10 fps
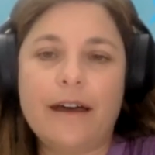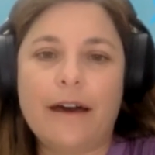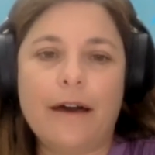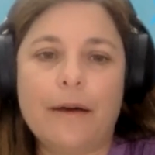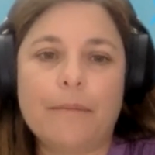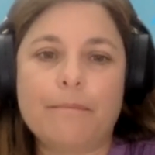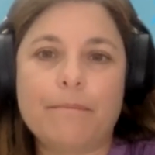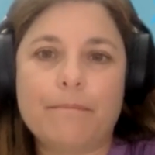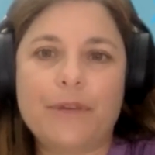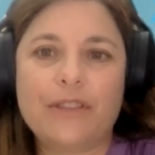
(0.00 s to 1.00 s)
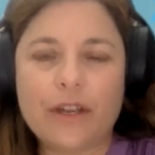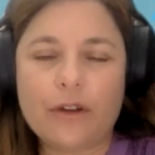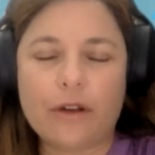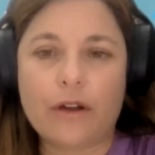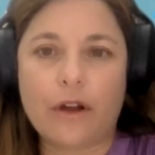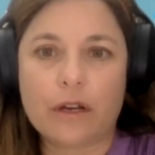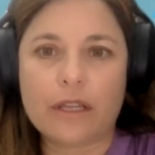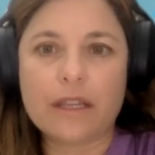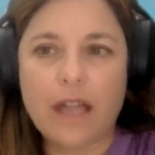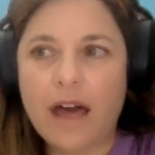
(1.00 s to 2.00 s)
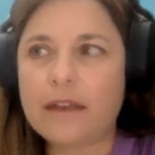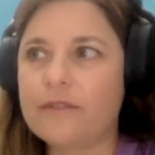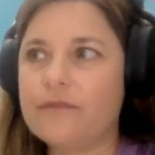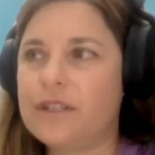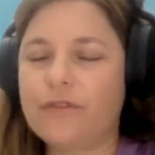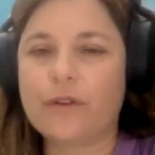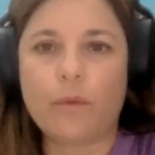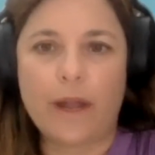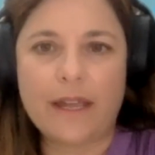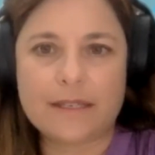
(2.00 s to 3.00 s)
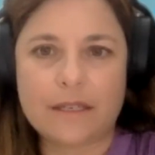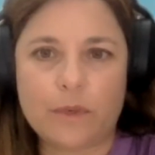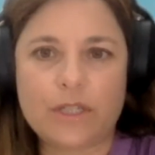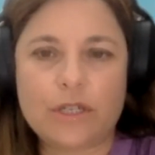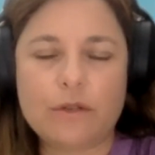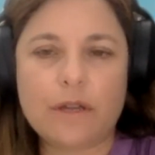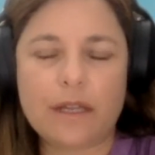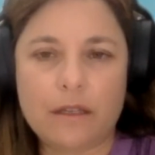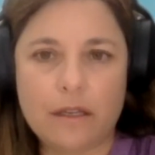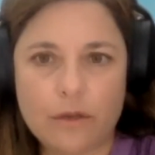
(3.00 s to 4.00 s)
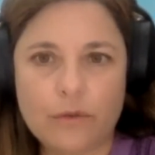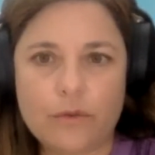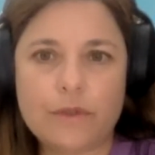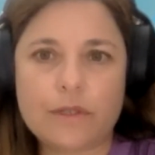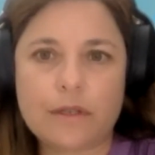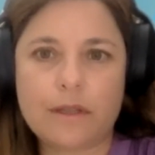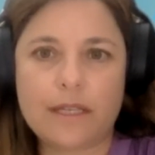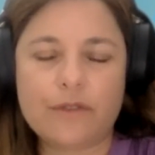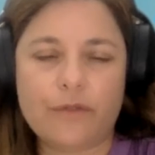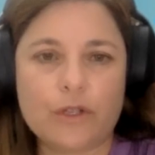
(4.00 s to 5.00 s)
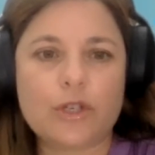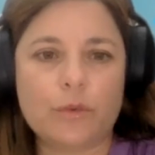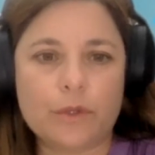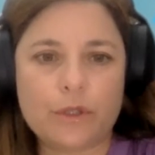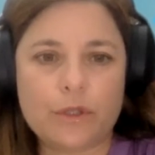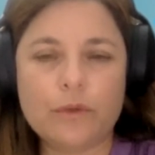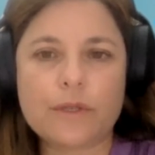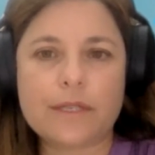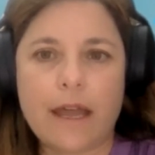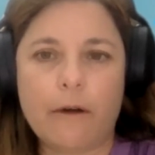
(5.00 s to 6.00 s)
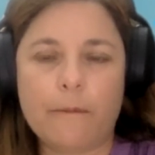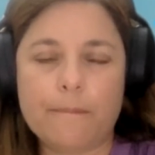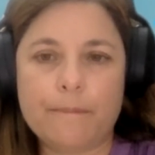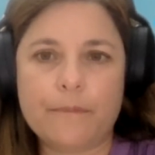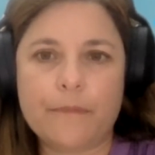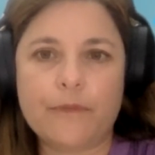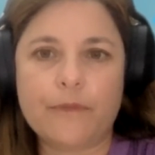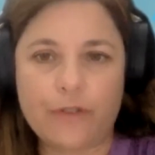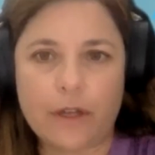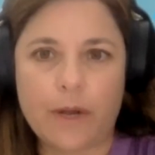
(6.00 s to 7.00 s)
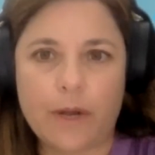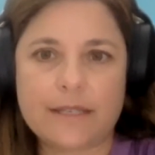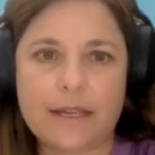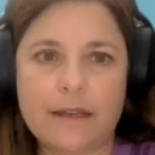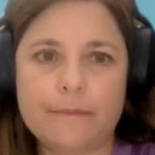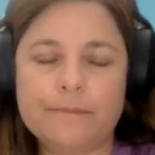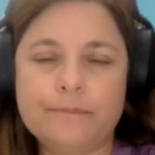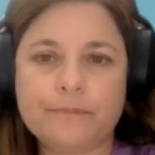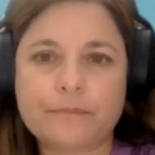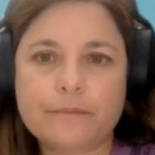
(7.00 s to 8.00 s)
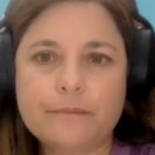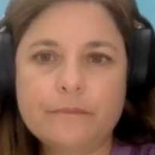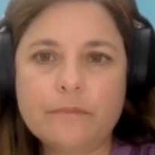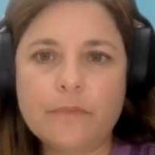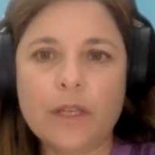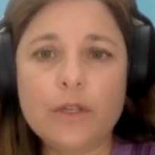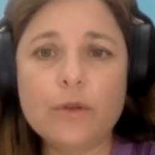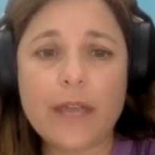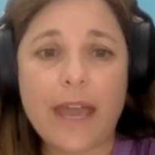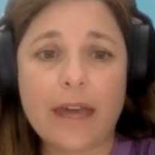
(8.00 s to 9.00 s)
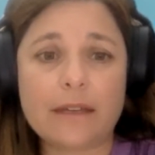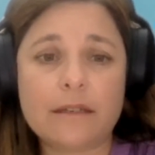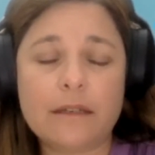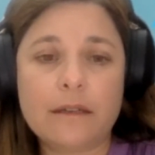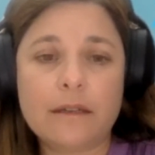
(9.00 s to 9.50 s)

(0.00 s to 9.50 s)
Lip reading: But there are a lot of different ways in which you can use these virtual tools now for fundraising. You can